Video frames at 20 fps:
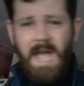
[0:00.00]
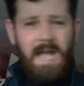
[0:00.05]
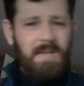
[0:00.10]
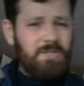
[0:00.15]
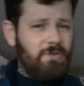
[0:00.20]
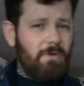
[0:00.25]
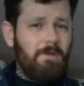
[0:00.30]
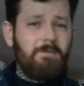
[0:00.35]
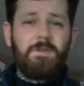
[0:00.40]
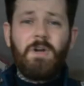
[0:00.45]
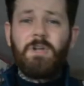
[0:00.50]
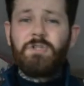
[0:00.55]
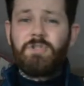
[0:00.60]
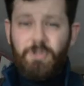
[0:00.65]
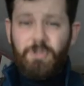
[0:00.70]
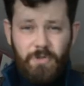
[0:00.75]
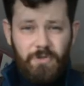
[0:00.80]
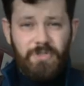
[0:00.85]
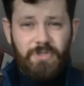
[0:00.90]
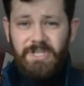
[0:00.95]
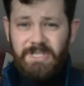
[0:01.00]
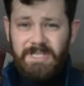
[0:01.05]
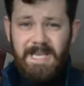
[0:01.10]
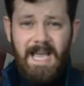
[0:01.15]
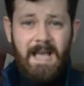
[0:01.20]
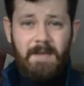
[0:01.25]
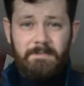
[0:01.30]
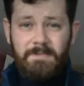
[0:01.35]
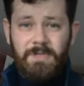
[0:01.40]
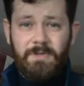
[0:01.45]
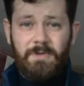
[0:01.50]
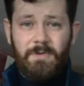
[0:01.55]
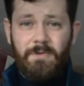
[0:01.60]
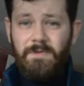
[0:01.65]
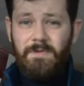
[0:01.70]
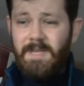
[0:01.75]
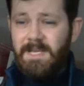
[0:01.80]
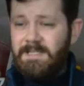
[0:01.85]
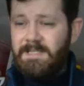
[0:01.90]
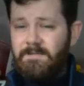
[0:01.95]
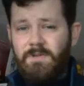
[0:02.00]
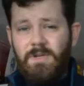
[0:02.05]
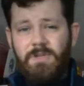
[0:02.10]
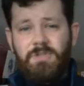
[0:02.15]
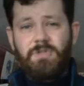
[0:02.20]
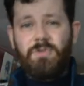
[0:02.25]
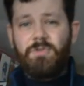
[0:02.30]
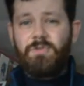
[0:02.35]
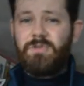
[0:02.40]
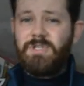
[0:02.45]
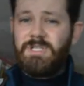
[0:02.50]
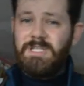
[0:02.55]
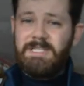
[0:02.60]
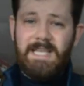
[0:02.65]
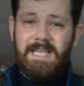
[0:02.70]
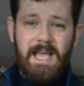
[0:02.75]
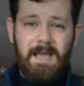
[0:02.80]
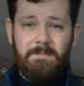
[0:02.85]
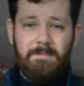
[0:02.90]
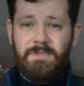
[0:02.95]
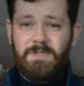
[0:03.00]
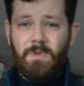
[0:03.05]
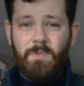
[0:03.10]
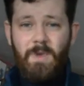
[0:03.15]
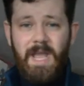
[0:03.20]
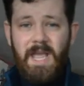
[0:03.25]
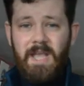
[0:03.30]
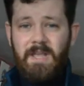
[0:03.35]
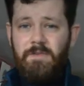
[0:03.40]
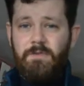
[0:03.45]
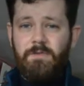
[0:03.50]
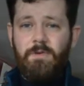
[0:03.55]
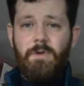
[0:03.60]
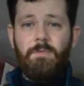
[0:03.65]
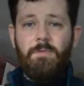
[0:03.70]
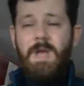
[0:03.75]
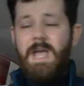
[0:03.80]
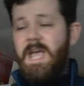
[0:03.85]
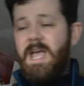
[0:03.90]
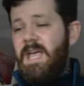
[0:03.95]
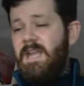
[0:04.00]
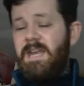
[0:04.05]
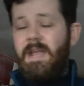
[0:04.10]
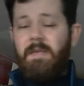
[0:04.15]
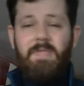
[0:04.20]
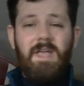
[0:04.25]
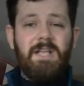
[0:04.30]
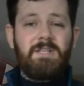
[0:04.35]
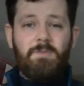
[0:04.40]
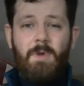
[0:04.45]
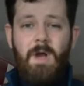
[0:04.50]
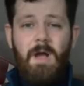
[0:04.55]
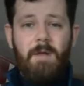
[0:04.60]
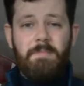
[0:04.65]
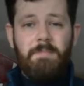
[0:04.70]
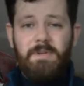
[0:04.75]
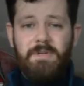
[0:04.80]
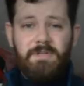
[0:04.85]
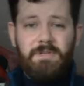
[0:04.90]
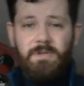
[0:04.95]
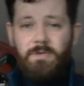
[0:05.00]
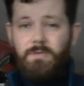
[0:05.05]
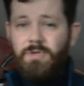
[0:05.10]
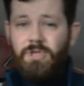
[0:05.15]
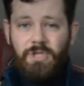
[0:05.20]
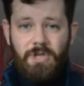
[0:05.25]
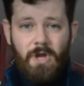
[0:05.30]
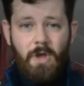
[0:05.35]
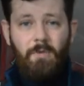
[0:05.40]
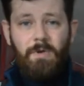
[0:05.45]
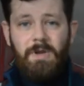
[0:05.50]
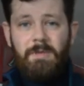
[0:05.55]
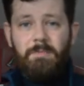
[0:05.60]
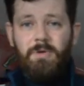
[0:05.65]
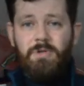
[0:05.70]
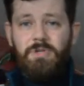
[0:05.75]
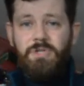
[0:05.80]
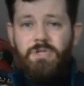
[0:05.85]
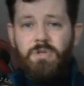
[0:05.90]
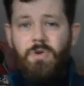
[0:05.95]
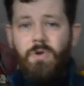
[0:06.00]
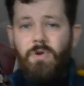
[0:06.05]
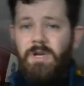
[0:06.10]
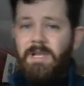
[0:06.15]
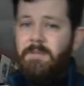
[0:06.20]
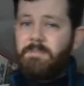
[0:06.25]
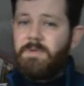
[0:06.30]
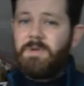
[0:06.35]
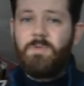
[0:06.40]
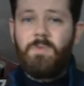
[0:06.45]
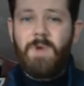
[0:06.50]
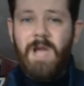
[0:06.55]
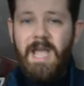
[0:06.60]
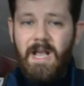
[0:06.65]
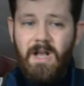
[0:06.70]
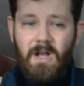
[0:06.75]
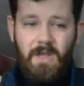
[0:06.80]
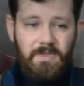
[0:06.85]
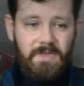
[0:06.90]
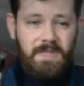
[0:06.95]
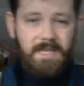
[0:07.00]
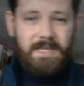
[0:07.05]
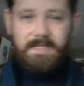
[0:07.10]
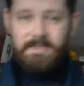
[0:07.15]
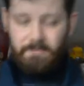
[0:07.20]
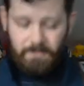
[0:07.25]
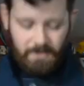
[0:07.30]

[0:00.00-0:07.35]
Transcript: So I've got tons of time to do things. I've got tons of time to work through. Now that's what I'm going to do slowly but surely. I'm going to work on these.